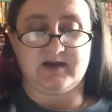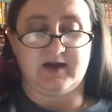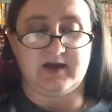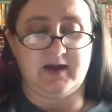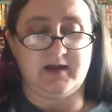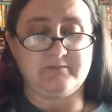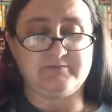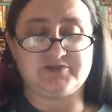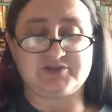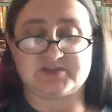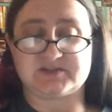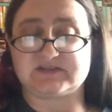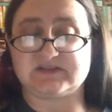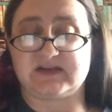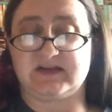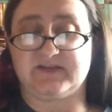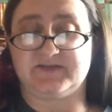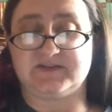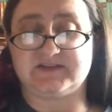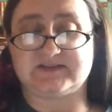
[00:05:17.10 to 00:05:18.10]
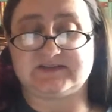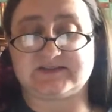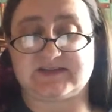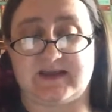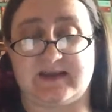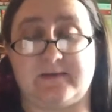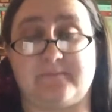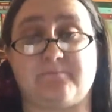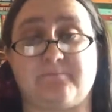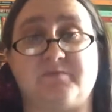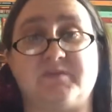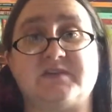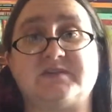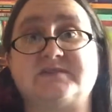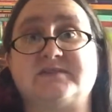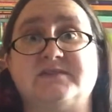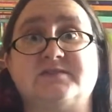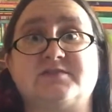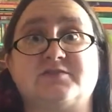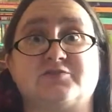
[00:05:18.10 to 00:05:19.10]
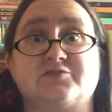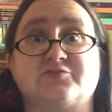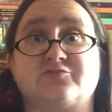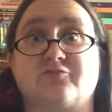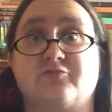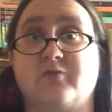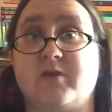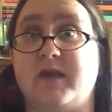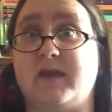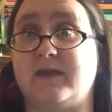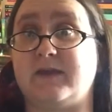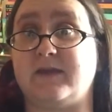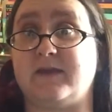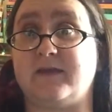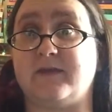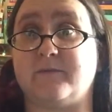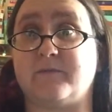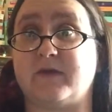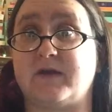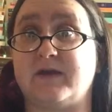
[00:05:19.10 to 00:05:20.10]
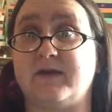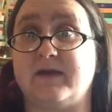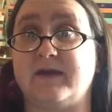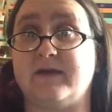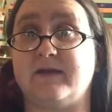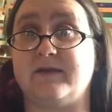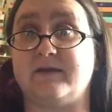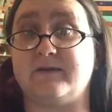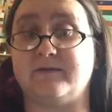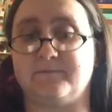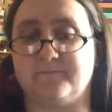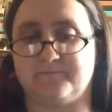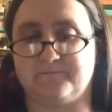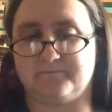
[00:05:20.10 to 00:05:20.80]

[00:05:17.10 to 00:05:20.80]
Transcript: I'm just not the same since there's rain in my head.